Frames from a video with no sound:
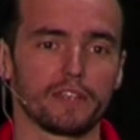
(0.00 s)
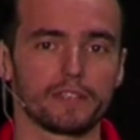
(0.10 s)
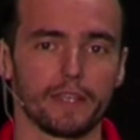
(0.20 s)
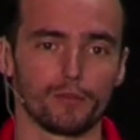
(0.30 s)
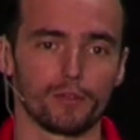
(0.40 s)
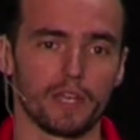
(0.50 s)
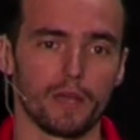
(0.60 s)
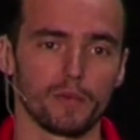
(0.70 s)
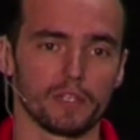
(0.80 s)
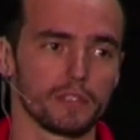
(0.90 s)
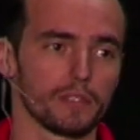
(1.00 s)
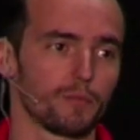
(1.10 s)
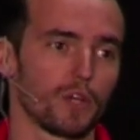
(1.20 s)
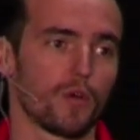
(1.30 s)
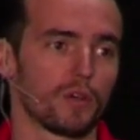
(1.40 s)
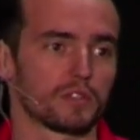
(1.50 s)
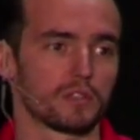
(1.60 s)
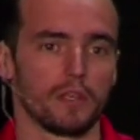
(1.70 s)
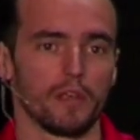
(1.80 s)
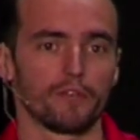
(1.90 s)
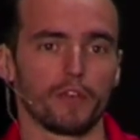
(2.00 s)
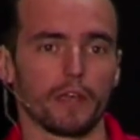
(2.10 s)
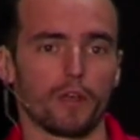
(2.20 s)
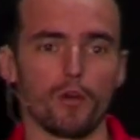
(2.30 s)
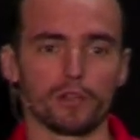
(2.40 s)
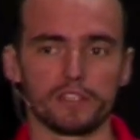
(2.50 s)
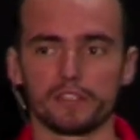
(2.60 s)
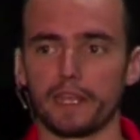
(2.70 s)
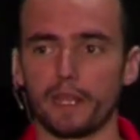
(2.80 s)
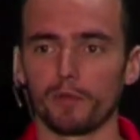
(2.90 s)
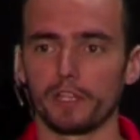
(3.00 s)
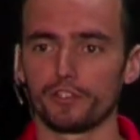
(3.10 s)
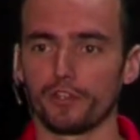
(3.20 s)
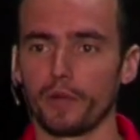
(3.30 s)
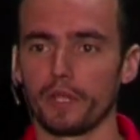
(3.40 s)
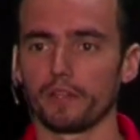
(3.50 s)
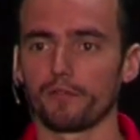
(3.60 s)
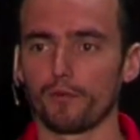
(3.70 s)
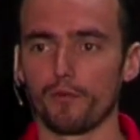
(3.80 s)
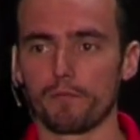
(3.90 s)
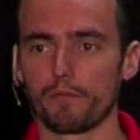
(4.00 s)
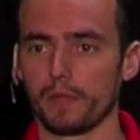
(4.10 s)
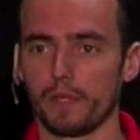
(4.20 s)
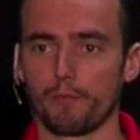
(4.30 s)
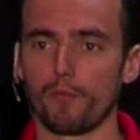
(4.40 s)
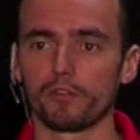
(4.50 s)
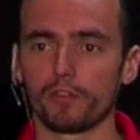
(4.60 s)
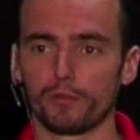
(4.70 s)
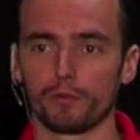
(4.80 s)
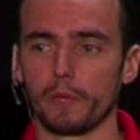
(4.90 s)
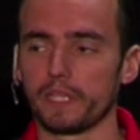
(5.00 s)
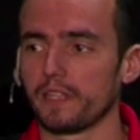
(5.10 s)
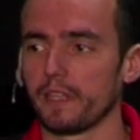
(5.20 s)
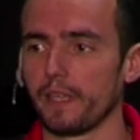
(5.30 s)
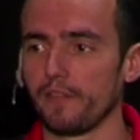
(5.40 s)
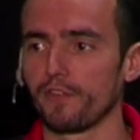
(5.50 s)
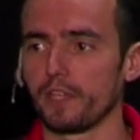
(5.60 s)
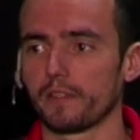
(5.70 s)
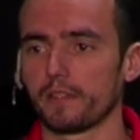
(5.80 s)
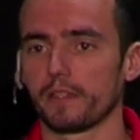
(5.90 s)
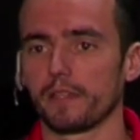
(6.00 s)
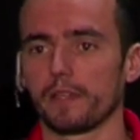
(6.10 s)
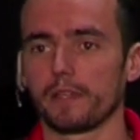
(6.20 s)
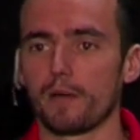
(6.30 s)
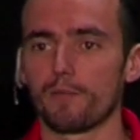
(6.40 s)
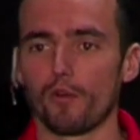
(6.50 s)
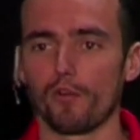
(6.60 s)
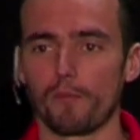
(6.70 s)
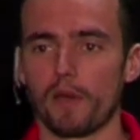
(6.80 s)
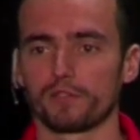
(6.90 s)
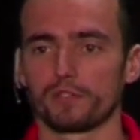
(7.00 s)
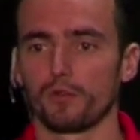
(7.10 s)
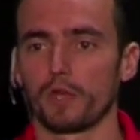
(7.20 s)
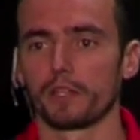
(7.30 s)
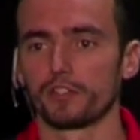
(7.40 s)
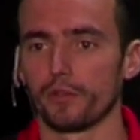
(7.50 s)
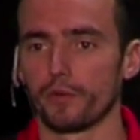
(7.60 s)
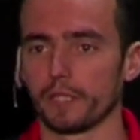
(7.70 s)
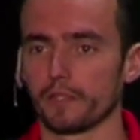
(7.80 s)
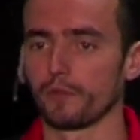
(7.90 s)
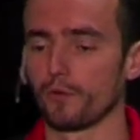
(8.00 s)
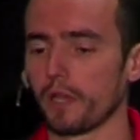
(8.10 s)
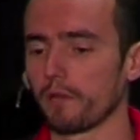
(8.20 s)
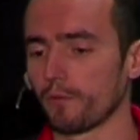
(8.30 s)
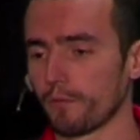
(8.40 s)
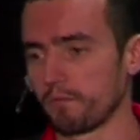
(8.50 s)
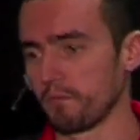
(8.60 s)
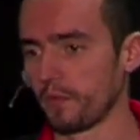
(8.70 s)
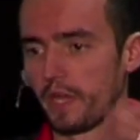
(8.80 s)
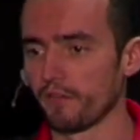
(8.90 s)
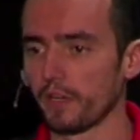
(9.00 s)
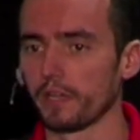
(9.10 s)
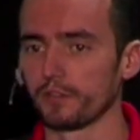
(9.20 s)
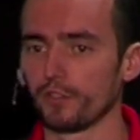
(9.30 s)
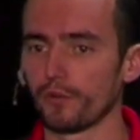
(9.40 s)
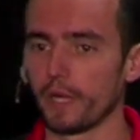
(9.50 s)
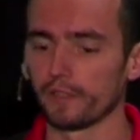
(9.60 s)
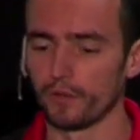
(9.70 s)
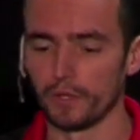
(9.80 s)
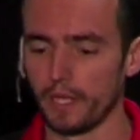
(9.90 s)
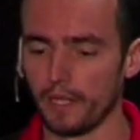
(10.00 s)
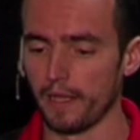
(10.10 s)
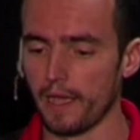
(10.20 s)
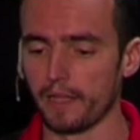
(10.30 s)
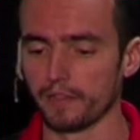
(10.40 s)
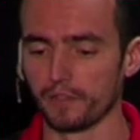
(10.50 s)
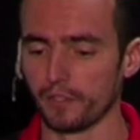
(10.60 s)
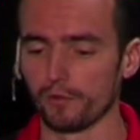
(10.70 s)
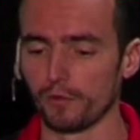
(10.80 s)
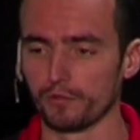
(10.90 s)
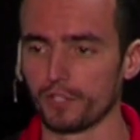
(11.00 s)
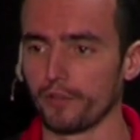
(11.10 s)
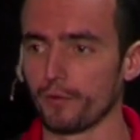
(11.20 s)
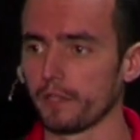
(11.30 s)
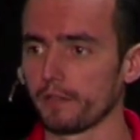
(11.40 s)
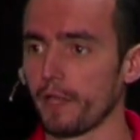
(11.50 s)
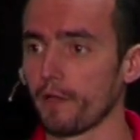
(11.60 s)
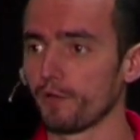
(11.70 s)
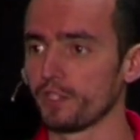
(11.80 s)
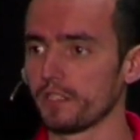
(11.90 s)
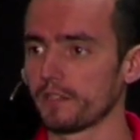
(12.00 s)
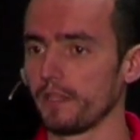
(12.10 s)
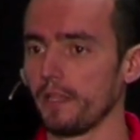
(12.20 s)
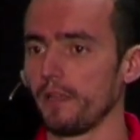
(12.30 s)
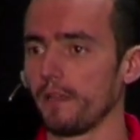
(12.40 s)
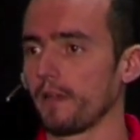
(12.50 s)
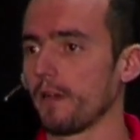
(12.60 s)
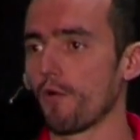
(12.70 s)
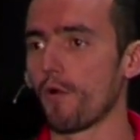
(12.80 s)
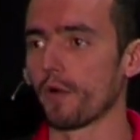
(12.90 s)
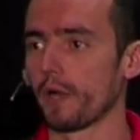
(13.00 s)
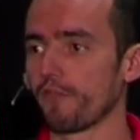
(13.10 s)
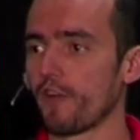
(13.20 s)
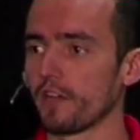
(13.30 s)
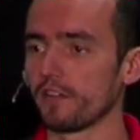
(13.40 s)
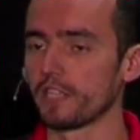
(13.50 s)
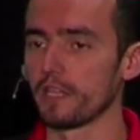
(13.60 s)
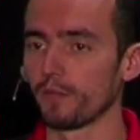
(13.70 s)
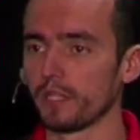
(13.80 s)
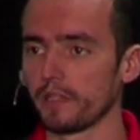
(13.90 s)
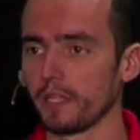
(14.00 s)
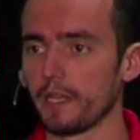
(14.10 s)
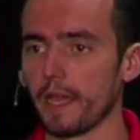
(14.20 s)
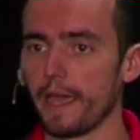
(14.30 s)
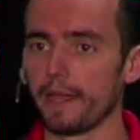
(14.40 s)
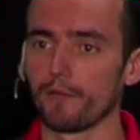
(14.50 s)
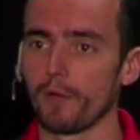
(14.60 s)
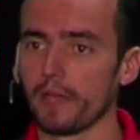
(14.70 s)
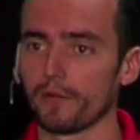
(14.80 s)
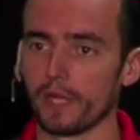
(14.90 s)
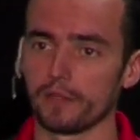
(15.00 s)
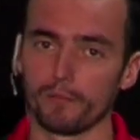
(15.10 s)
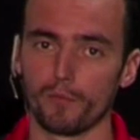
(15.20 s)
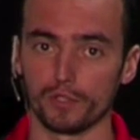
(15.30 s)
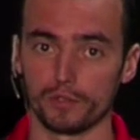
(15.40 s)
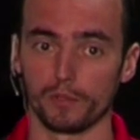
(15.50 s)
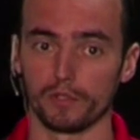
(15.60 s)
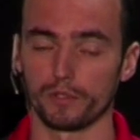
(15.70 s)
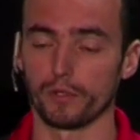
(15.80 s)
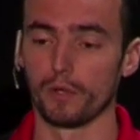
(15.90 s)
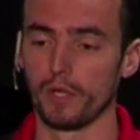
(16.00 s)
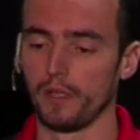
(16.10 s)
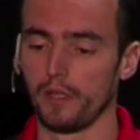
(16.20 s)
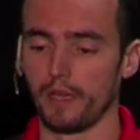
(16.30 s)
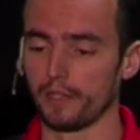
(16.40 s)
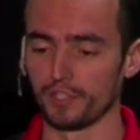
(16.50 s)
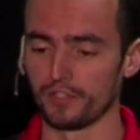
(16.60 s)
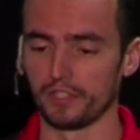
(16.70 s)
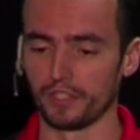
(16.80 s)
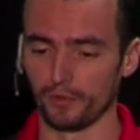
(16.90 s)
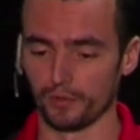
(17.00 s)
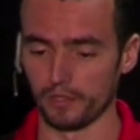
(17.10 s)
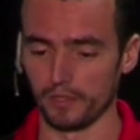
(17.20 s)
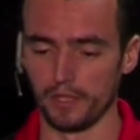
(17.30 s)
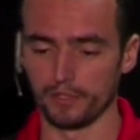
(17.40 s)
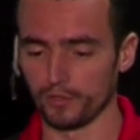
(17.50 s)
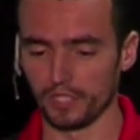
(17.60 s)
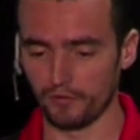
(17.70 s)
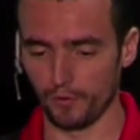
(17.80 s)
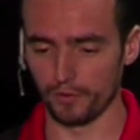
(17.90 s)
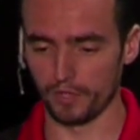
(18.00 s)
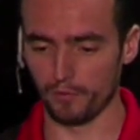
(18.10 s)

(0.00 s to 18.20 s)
understand what happens because the code is dynamically generated through multitude, basically infinite uh, number of paths you can generate it. You can have a generator, and it will generate languages uh, or a final statement in any way random possible, so, and just execute it. So just for